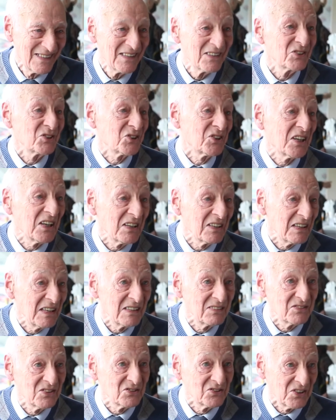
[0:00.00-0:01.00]

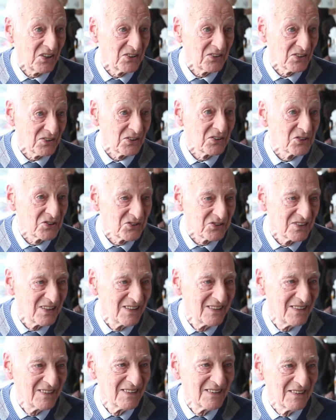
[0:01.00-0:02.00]
Scary to say the least.
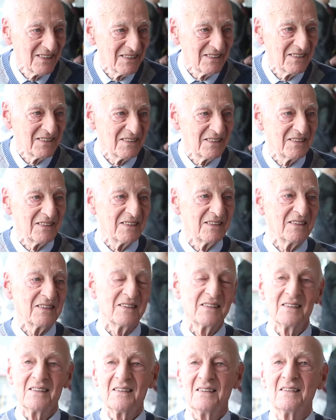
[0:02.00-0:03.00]

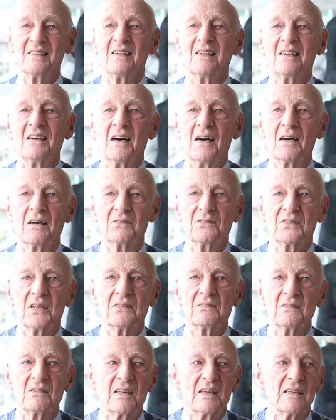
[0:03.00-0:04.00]
I
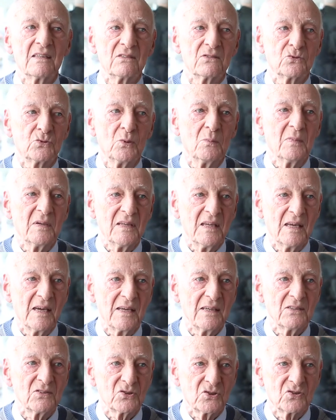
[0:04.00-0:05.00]
didn't like too many
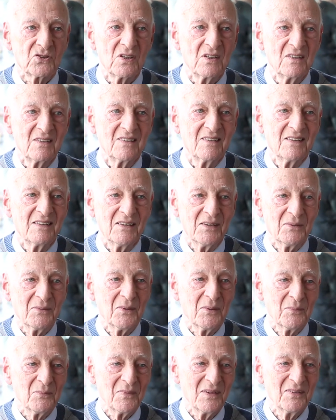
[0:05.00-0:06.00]
heights
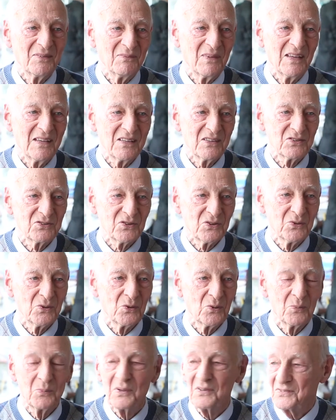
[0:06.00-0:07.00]
and nights,
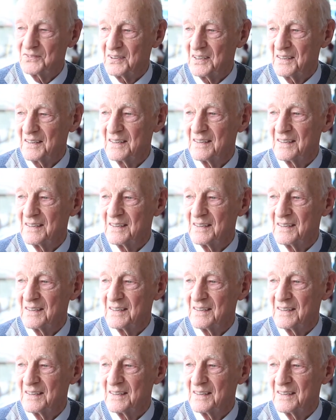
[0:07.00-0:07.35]
but